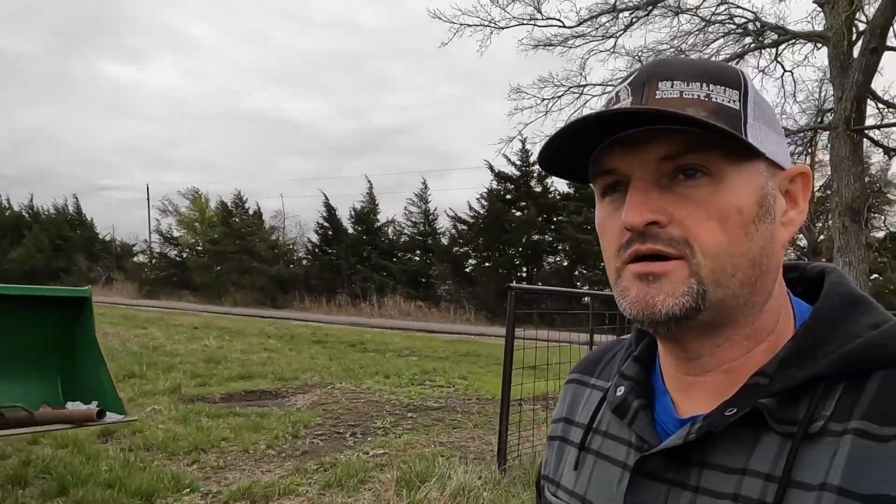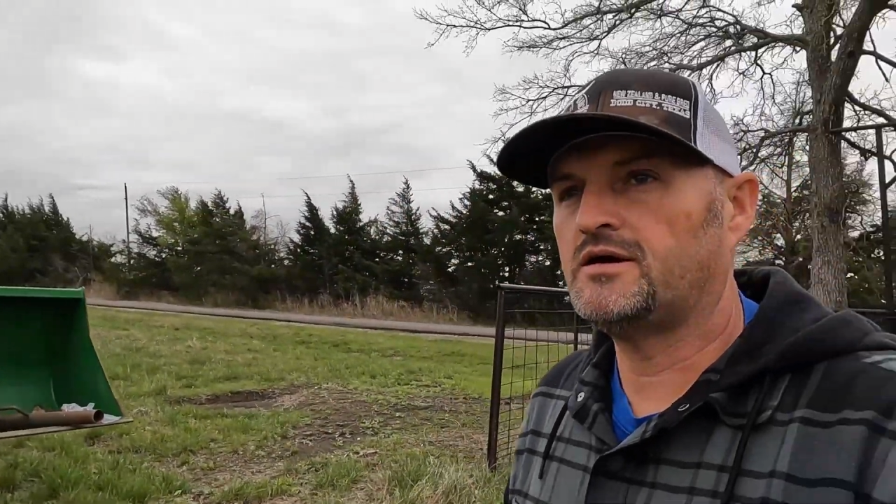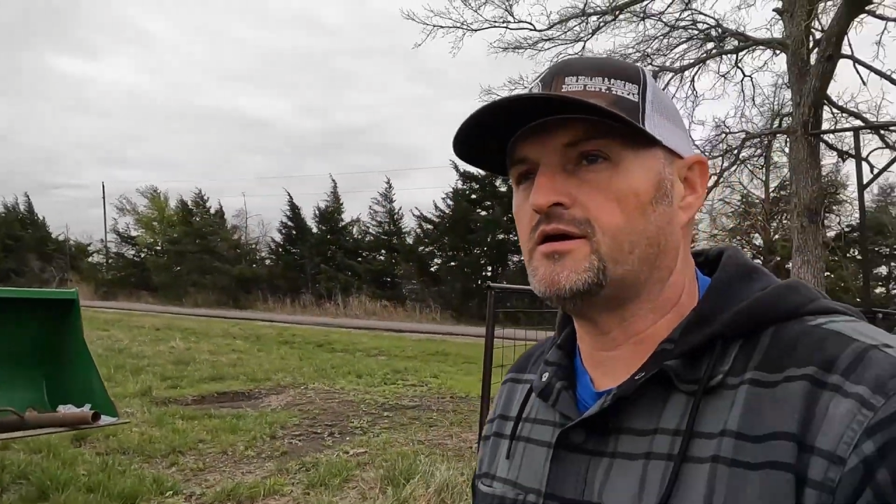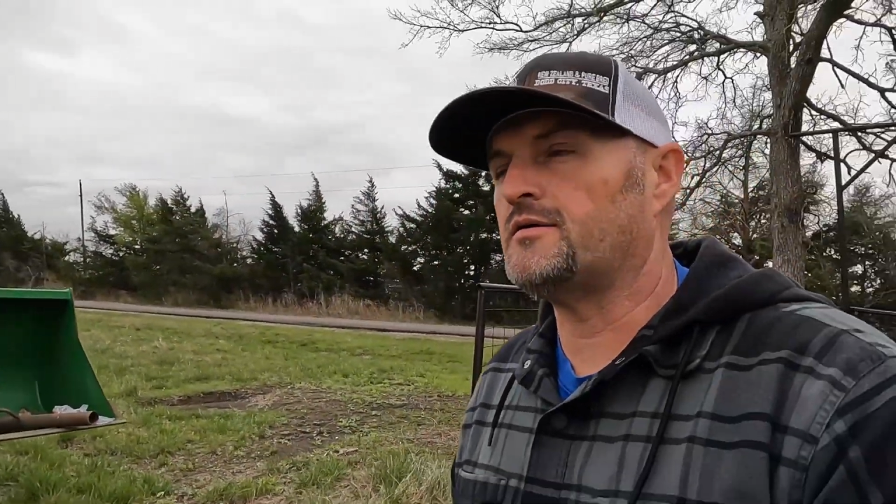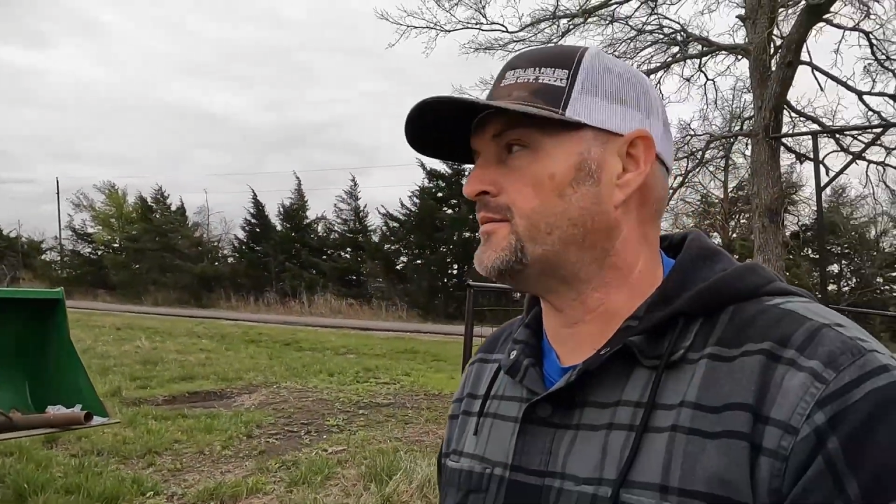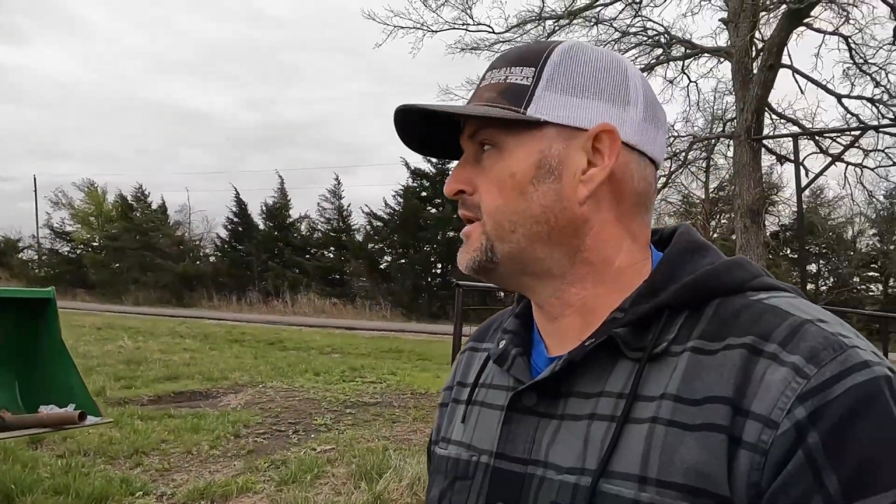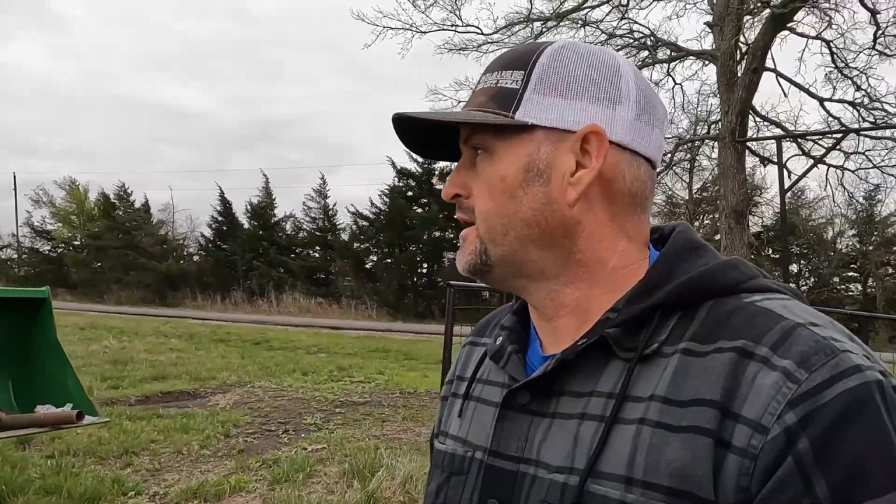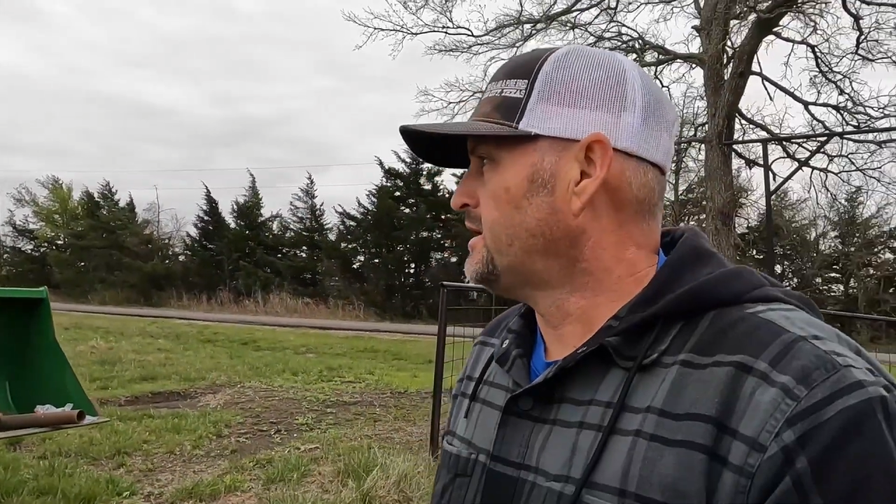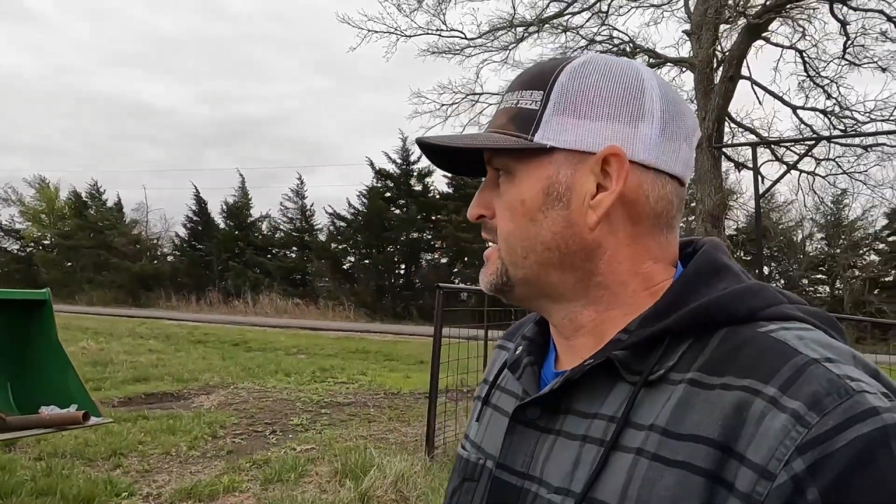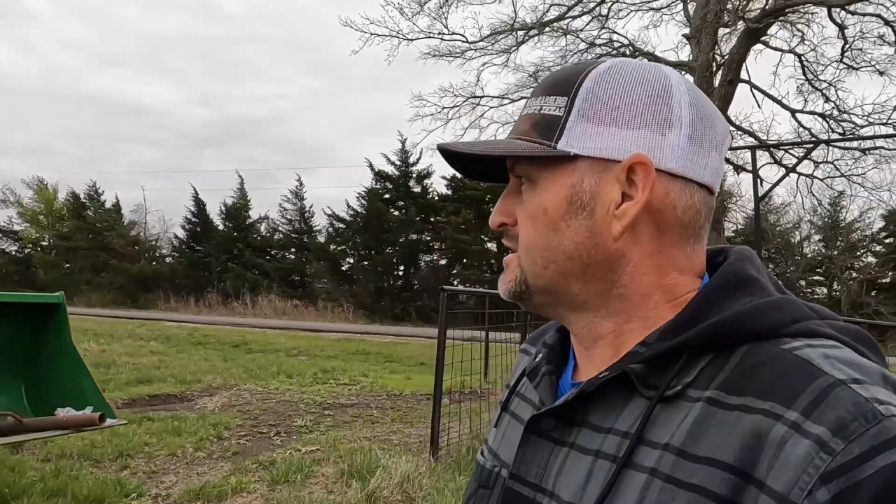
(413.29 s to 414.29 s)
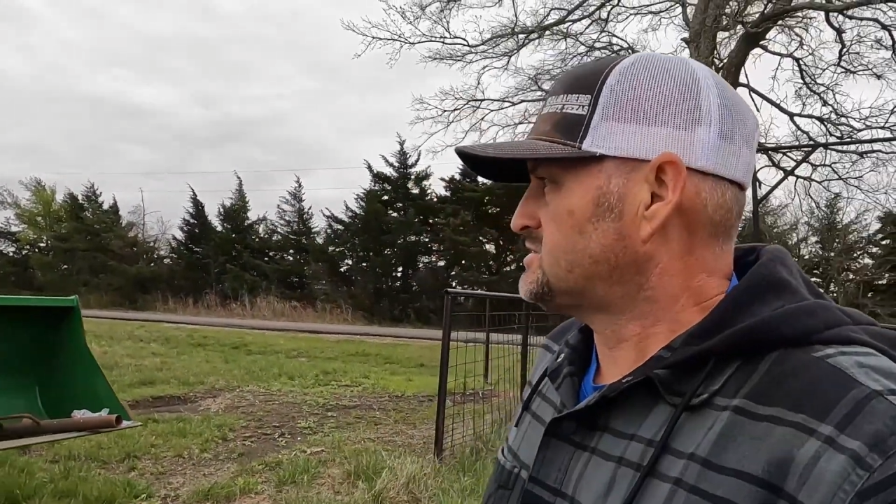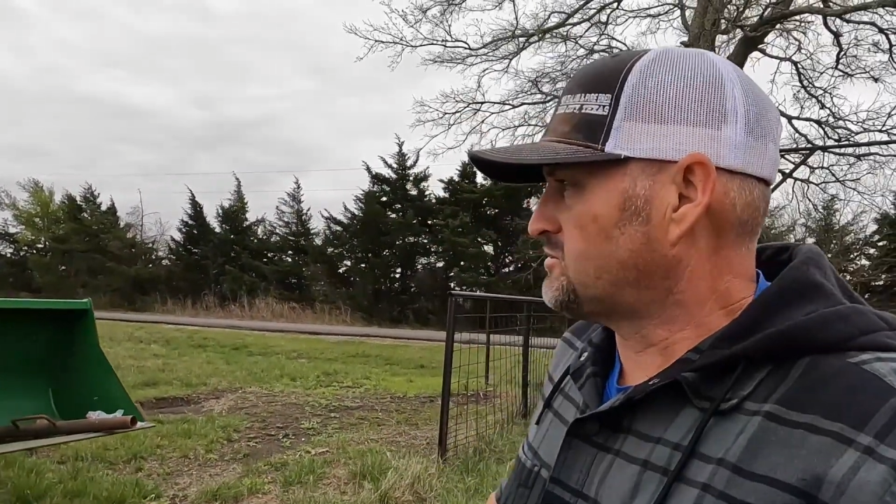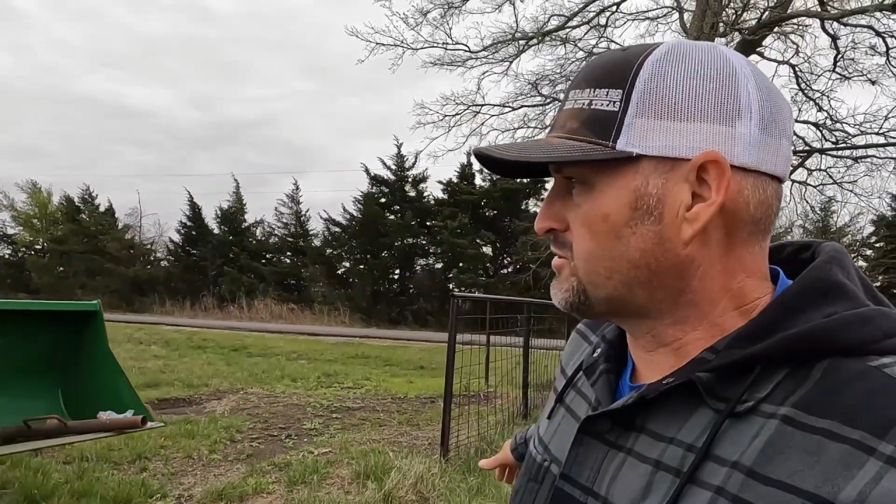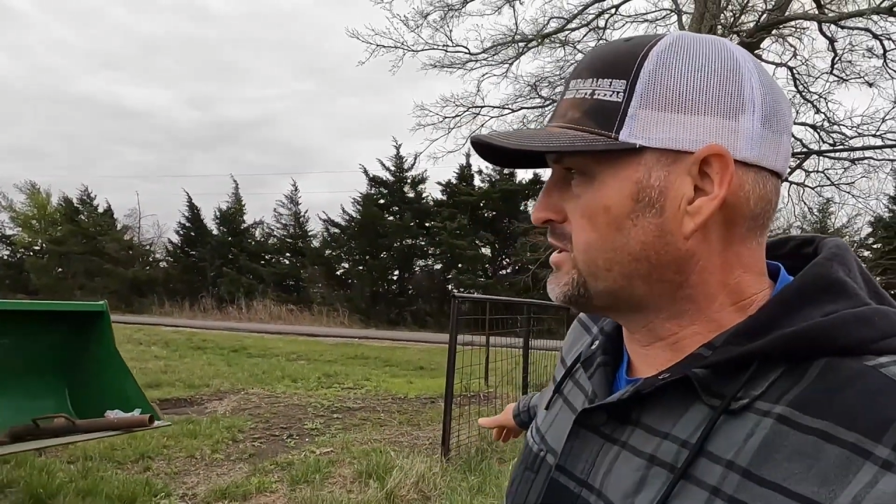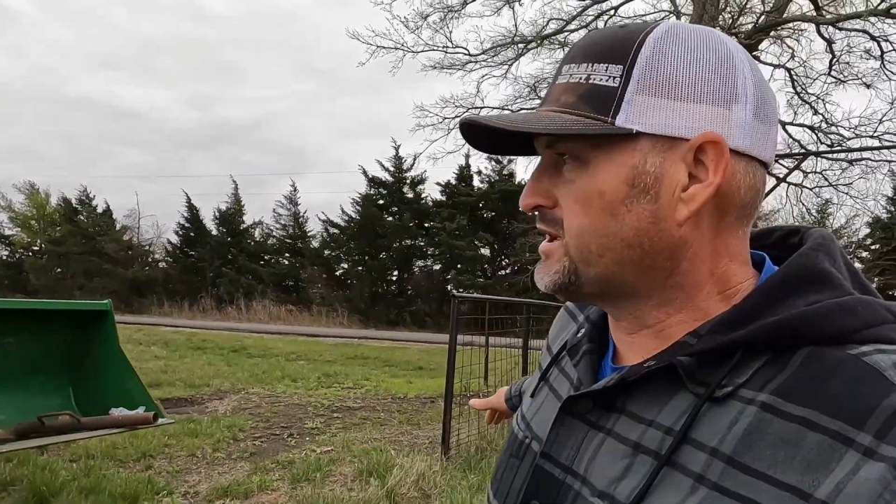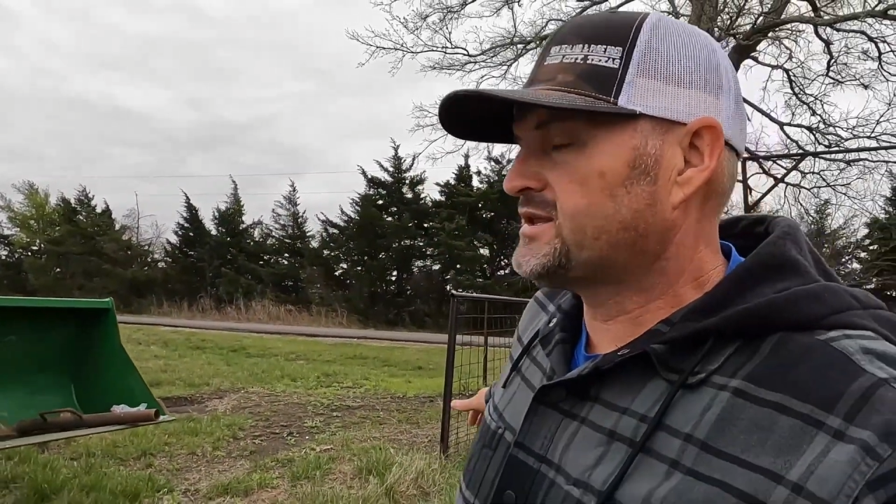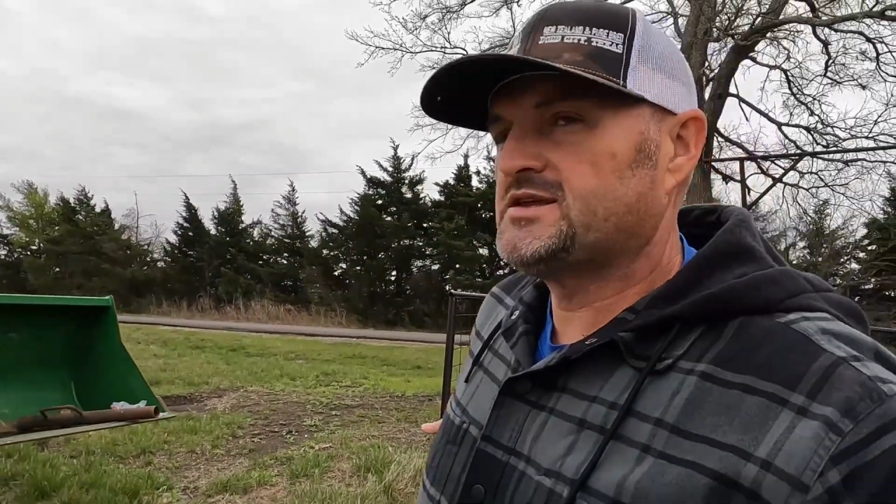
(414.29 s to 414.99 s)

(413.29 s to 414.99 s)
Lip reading: So we're going to get